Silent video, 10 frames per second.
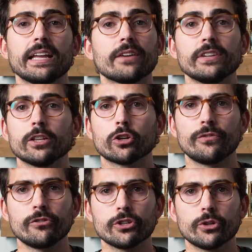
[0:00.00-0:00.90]
If neither of
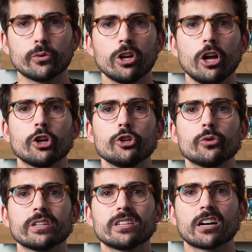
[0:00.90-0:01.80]
you do, you
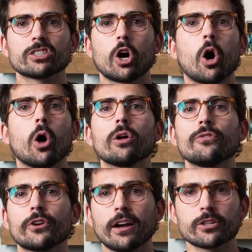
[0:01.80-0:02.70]
can deduct all of
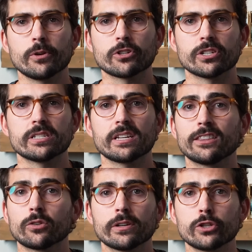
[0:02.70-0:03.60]
your contributions
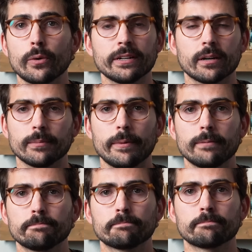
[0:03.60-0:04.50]
and there is no income limit.
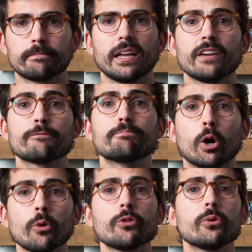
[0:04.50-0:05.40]
If
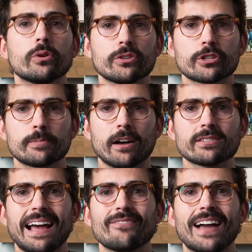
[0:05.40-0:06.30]
both you and your
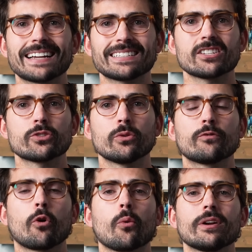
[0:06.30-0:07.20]
spouse have access to a
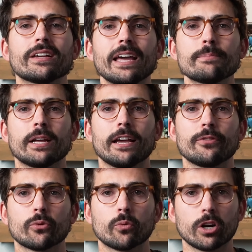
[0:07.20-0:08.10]
401k plan
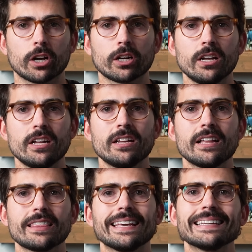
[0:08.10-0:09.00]
through work,
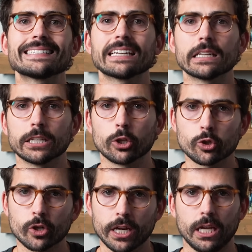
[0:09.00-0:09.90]
things get a little
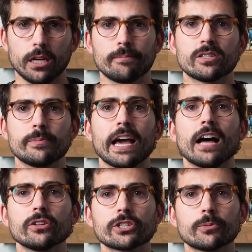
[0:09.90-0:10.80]
tricky. To be
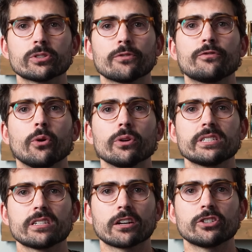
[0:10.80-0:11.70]
eligible to fully
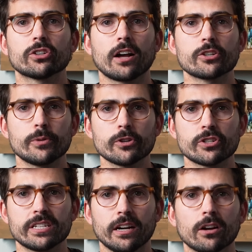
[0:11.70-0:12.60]
deduct your
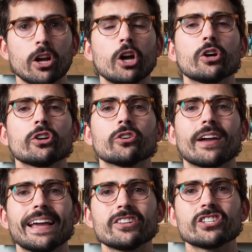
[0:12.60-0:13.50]
contributions here, your
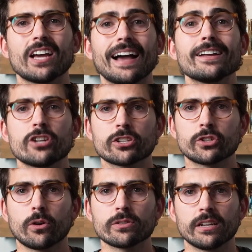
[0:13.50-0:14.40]
AGI,
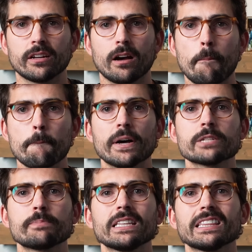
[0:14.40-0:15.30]
adjusted gross income,
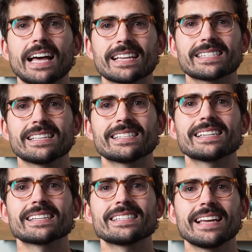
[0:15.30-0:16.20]
must be less than
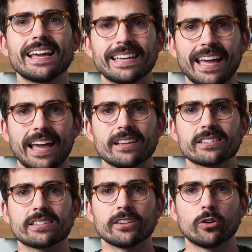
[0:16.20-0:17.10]
68K as
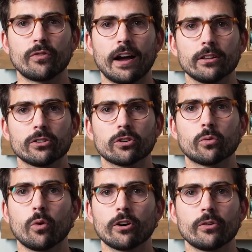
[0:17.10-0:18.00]
a single filer or
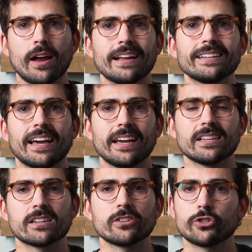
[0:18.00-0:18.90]
109K
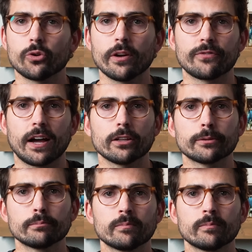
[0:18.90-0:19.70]
as a joint filer.